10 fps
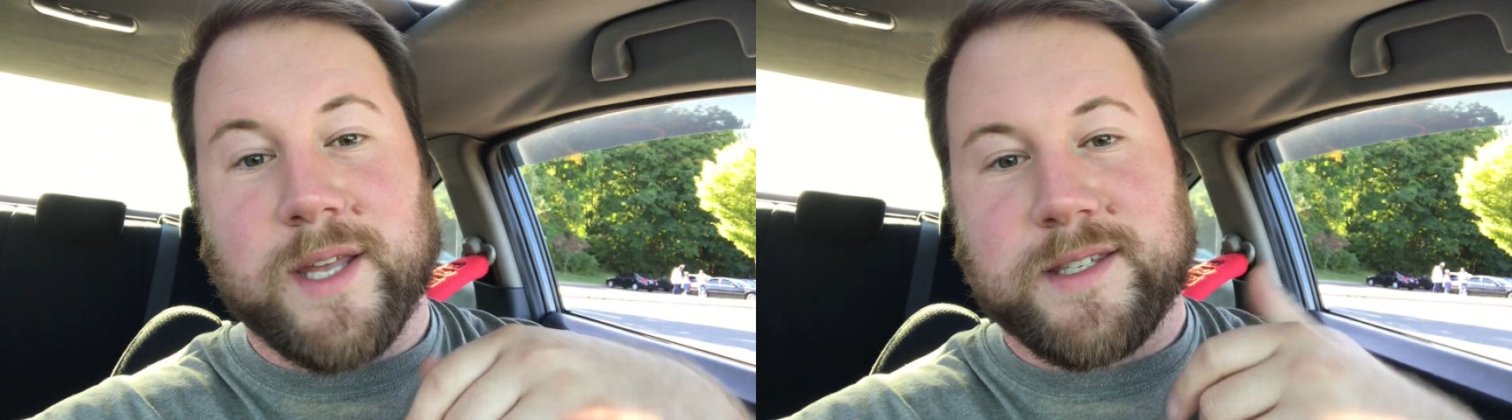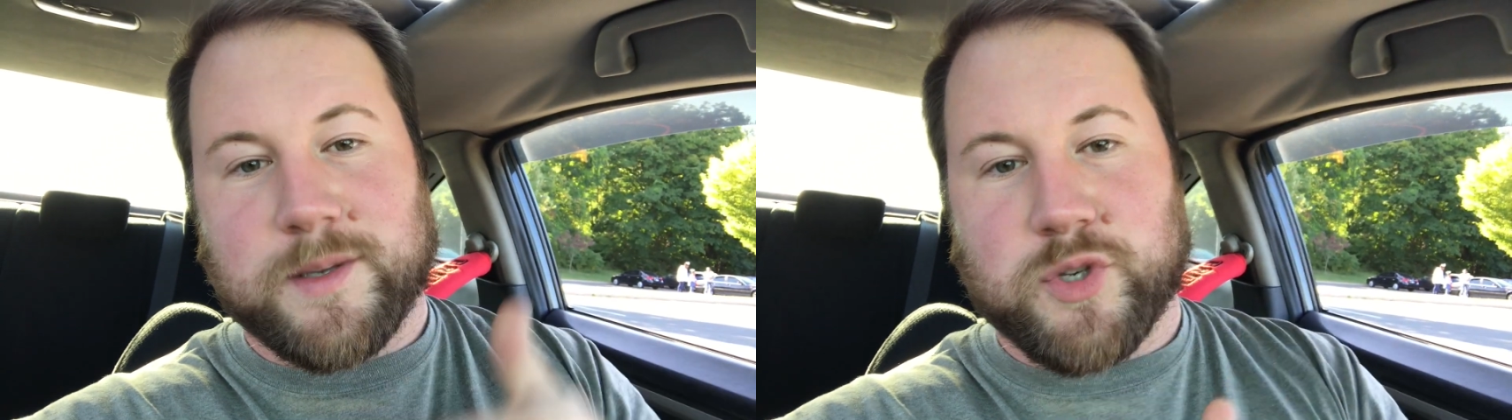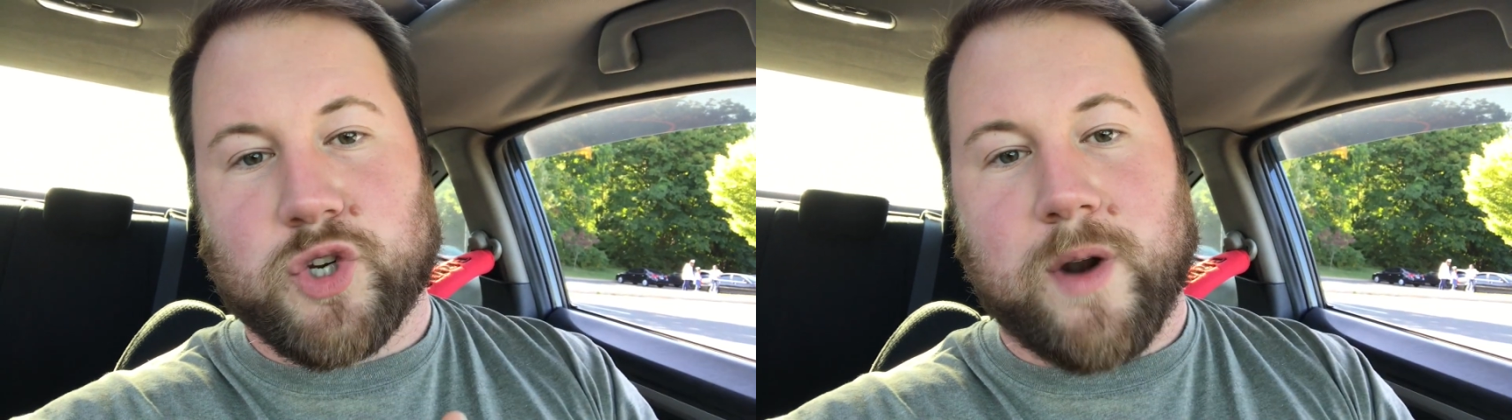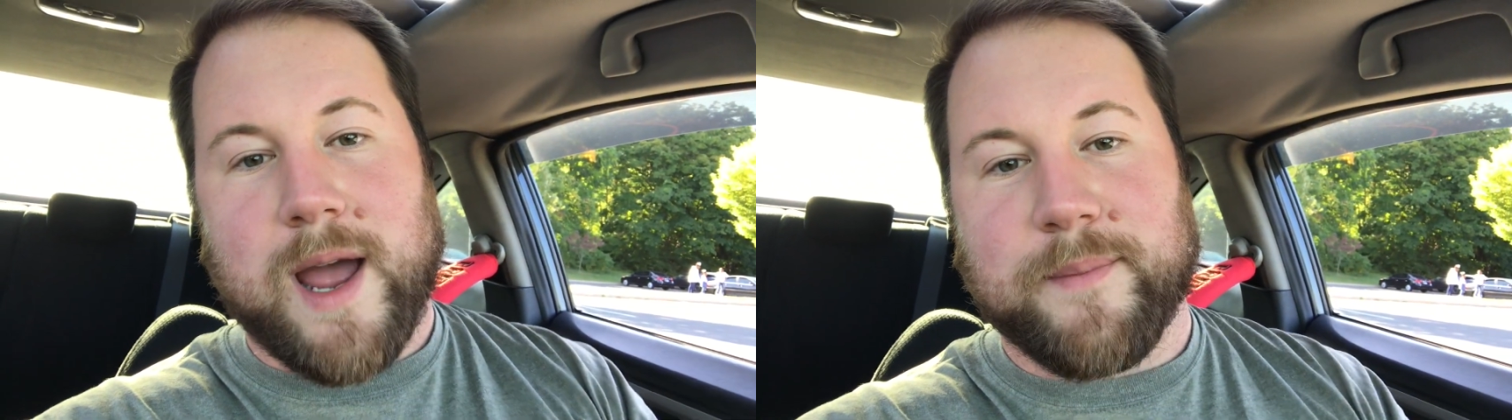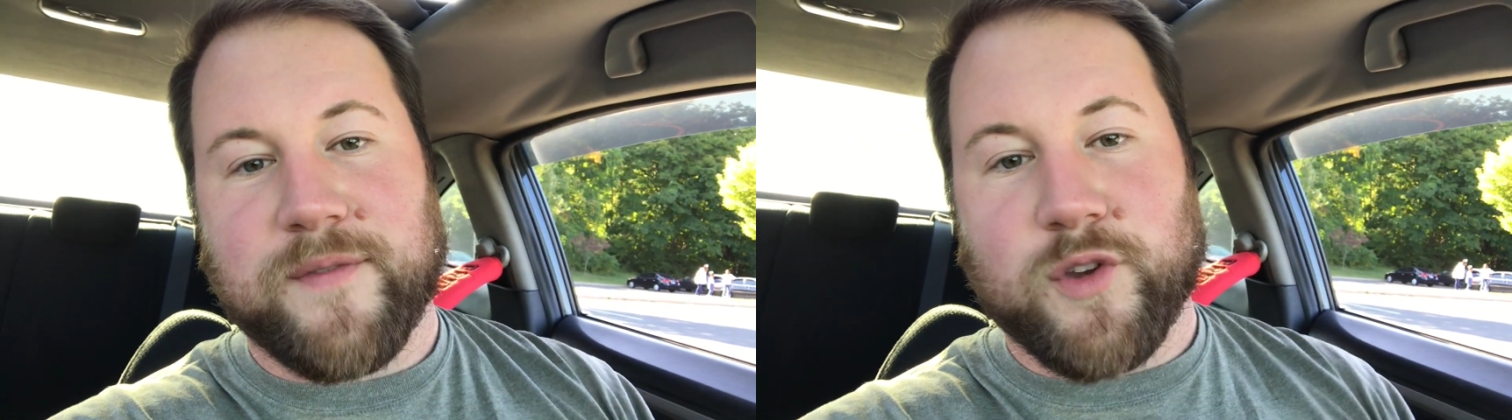and
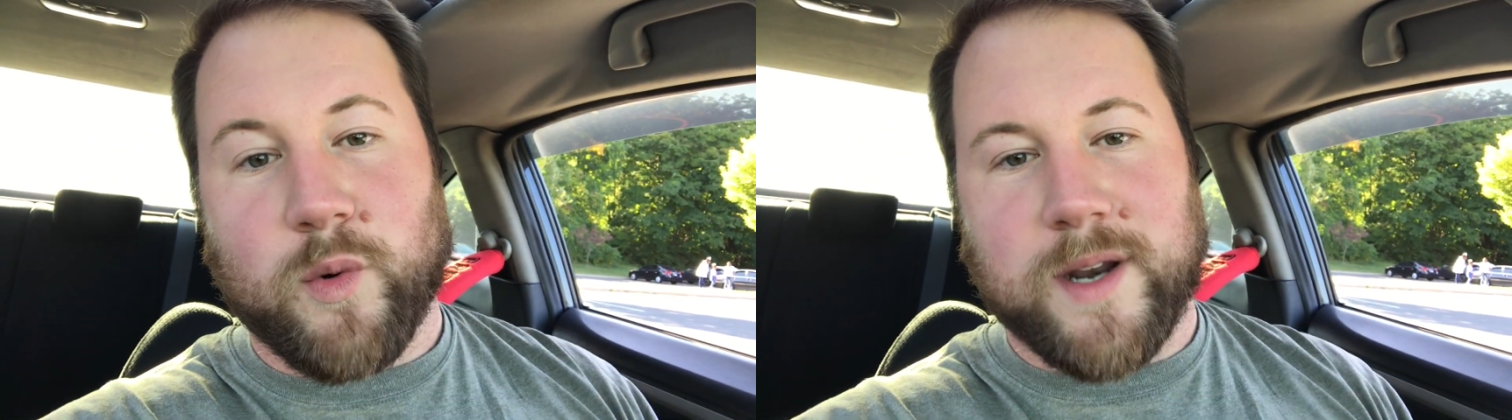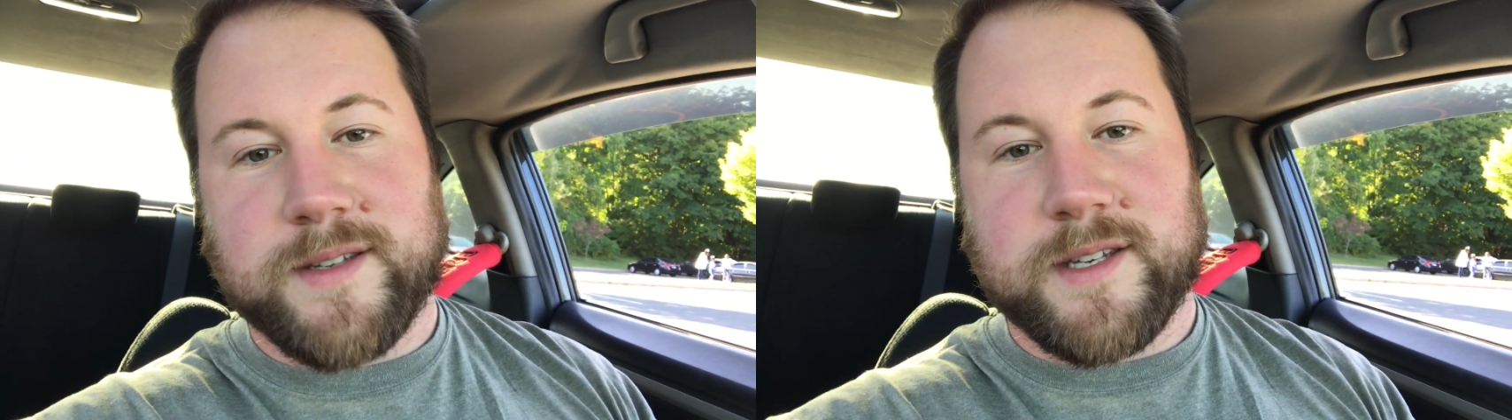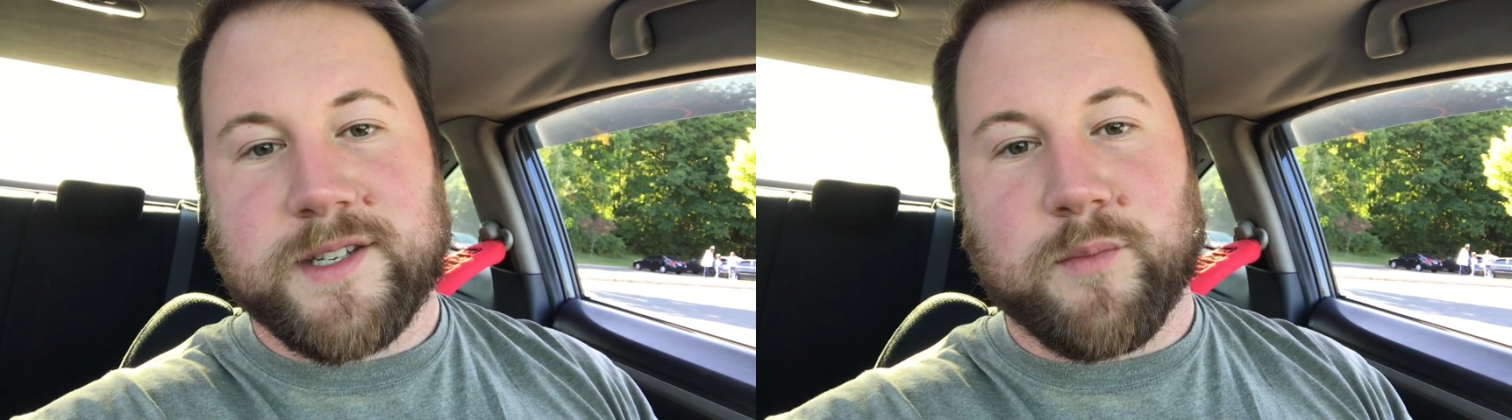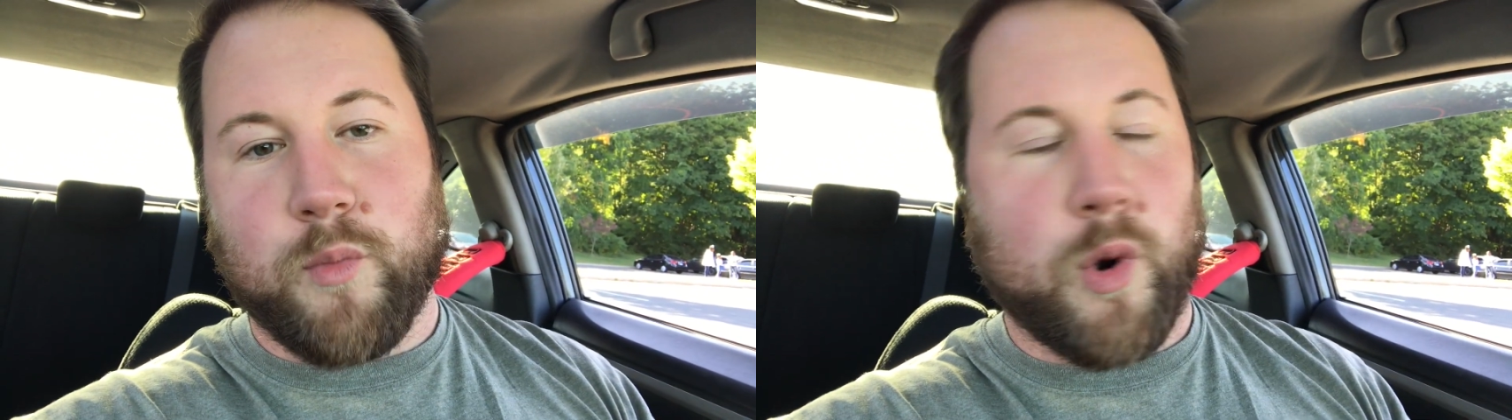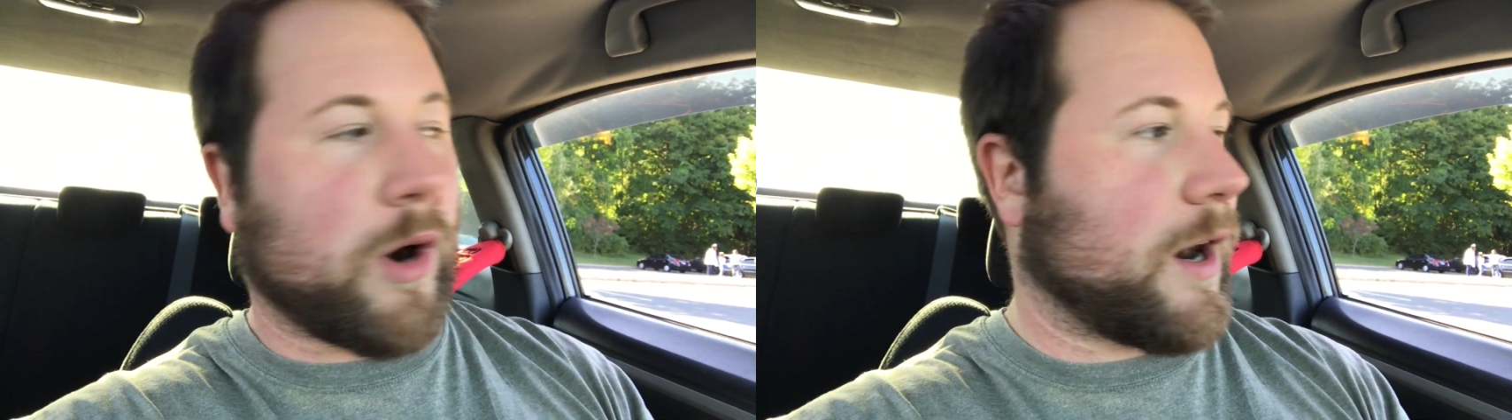subscribe if you want to see some
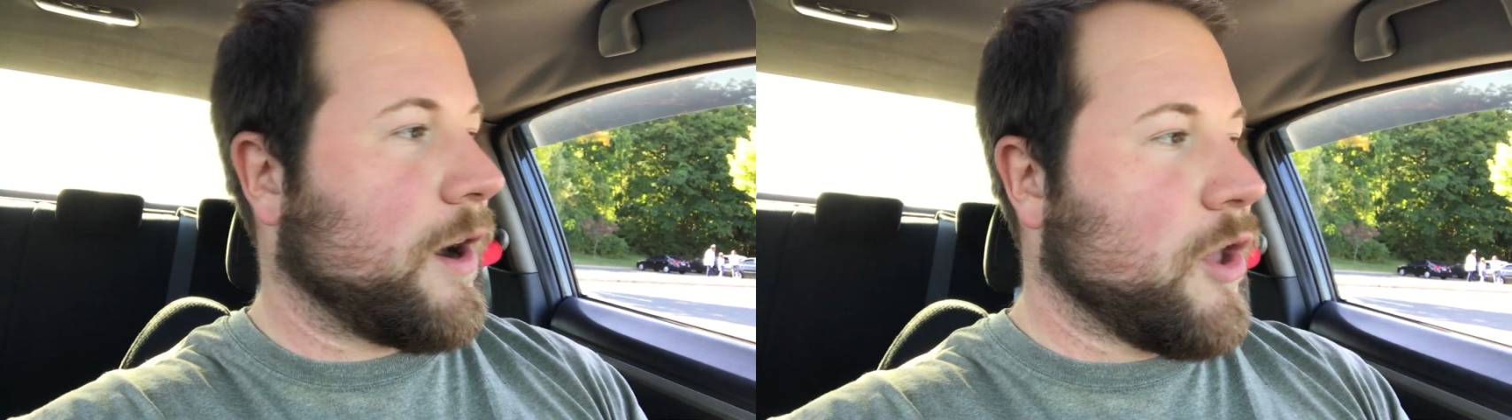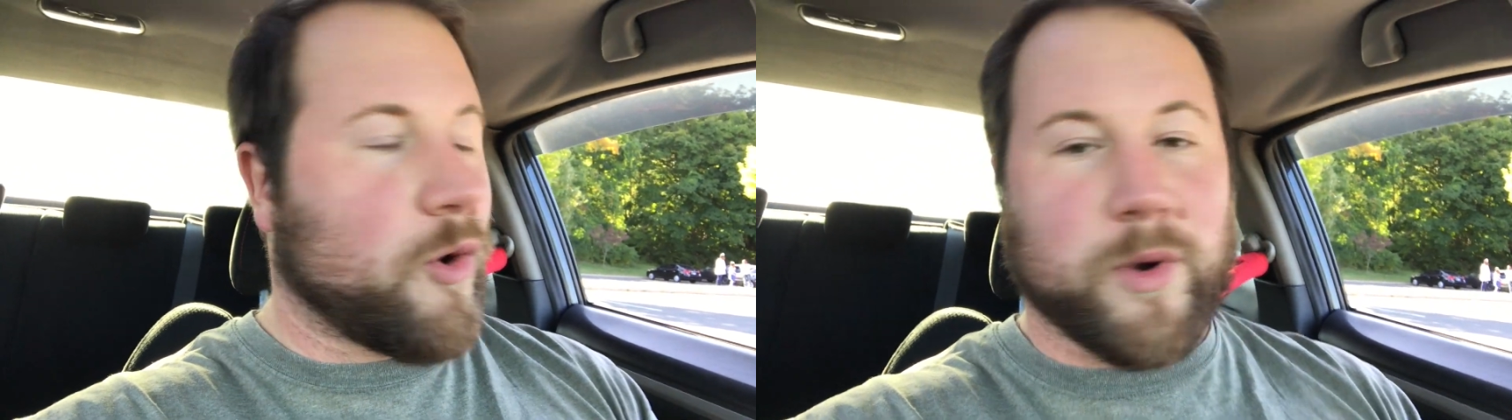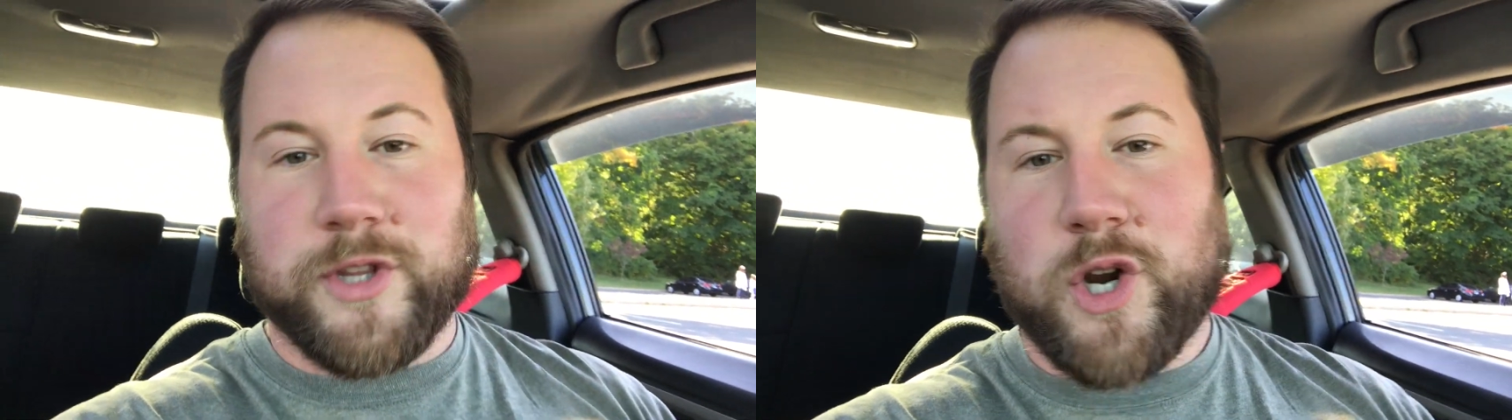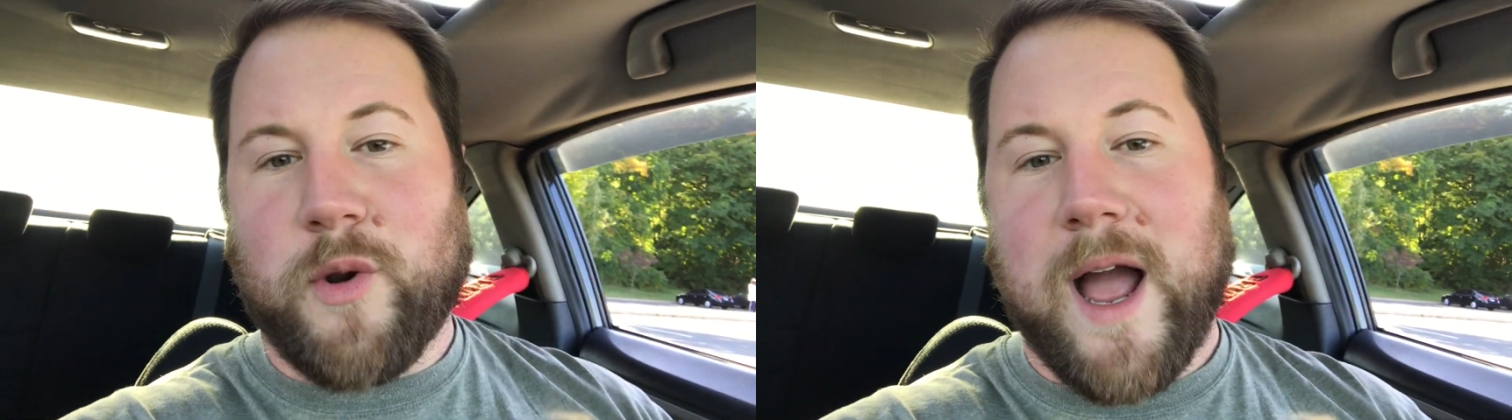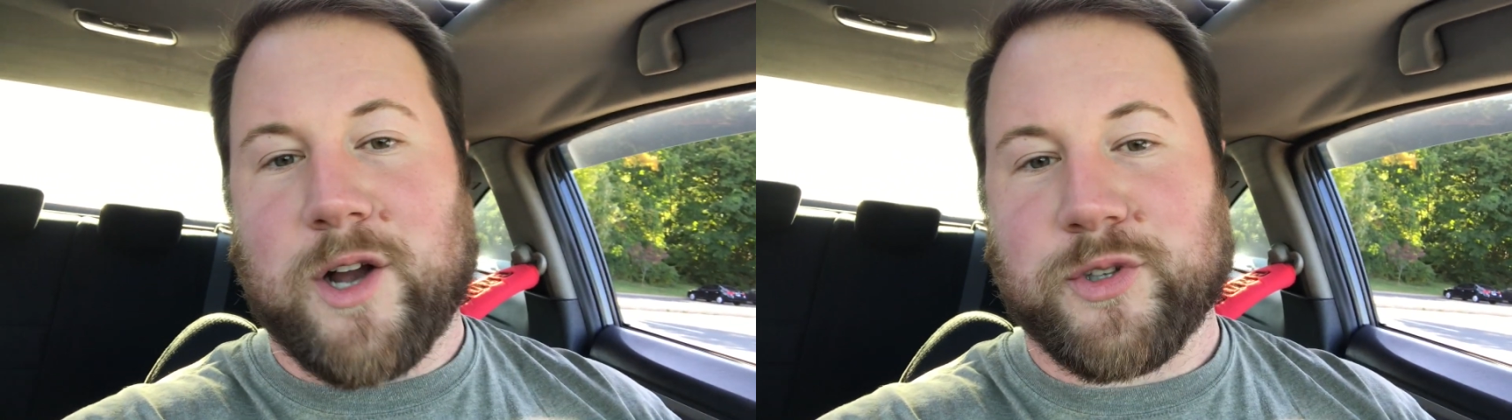more with the
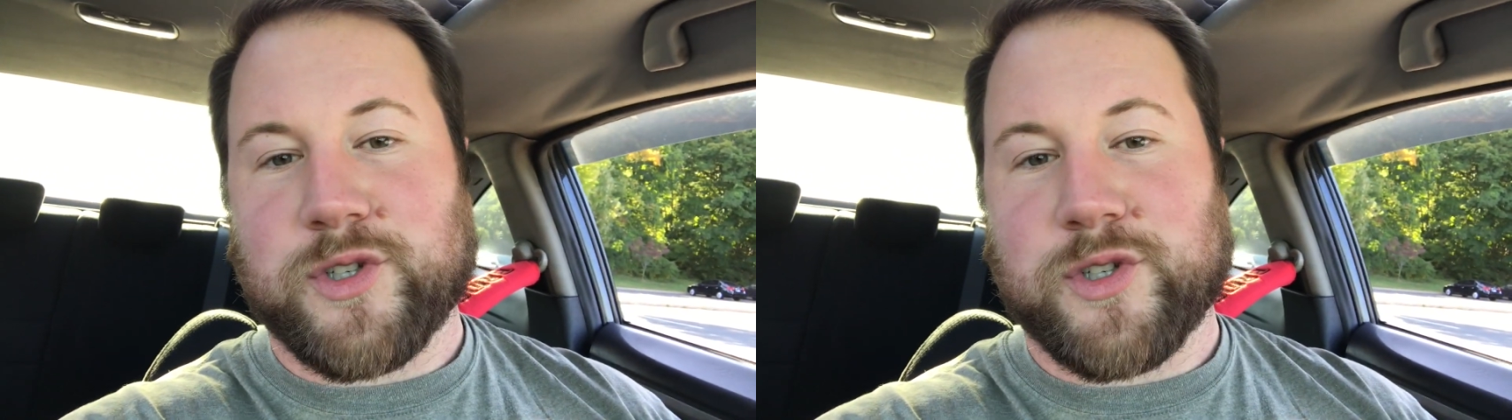crackle